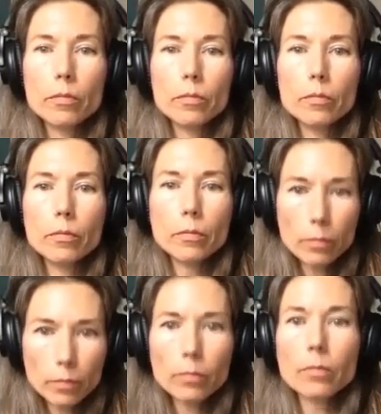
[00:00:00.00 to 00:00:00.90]

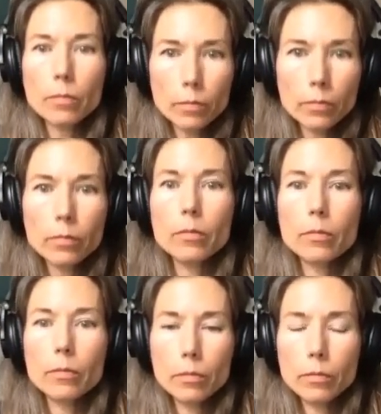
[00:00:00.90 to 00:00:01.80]

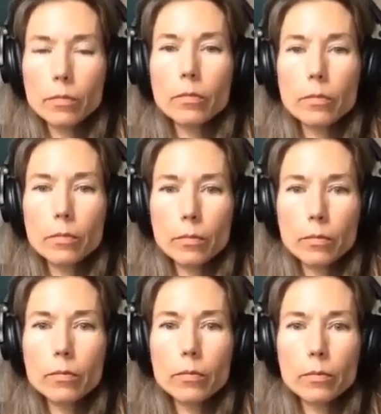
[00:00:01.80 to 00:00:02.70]

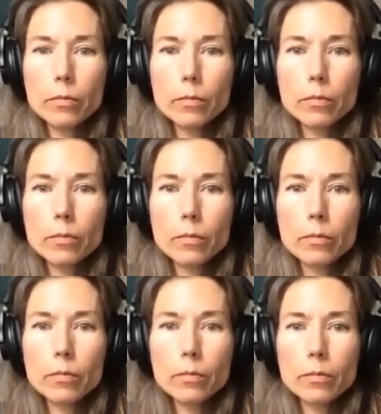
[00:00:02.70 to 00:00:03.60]

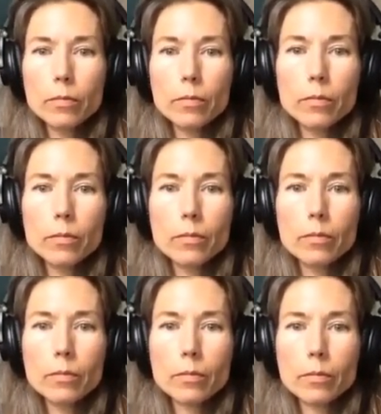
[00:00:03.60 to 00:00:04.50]

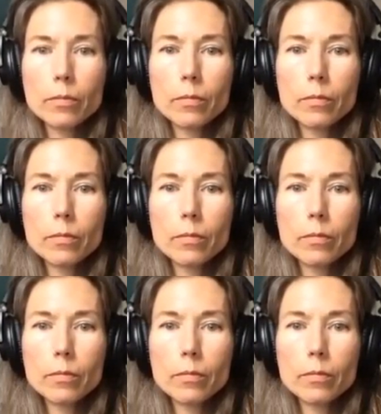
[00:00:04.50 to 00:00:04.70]
(silent)